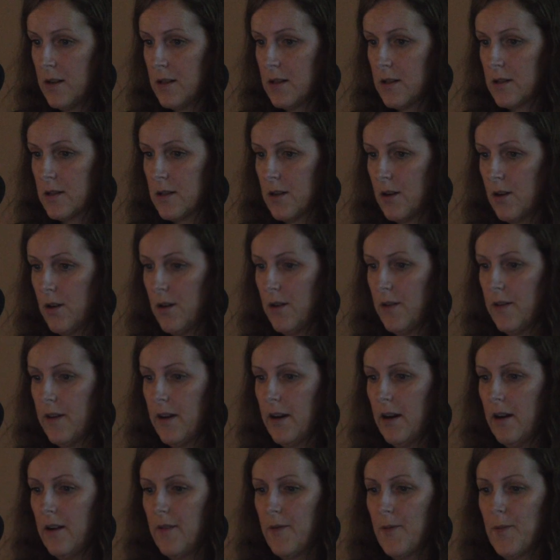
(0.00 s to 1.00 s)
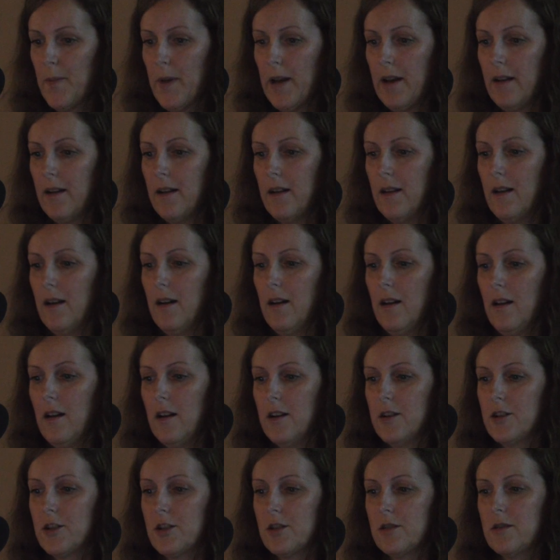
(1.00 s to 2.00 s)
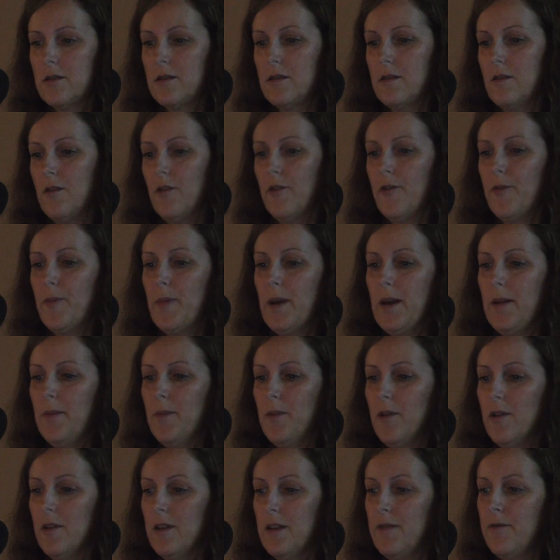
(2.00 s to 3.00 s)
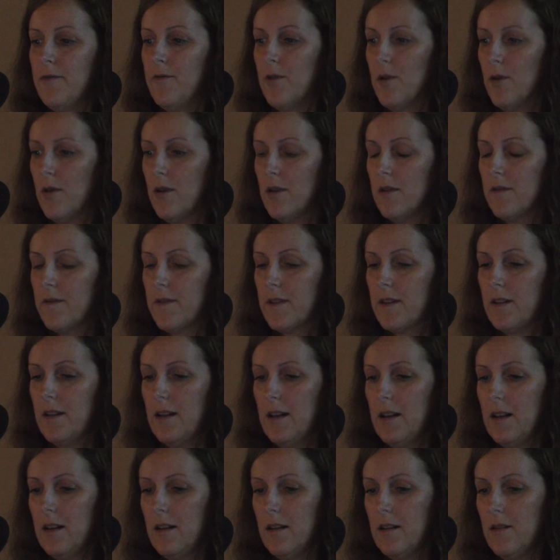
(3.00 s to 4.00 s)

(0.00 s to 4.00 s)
So there have been a lot of people involved in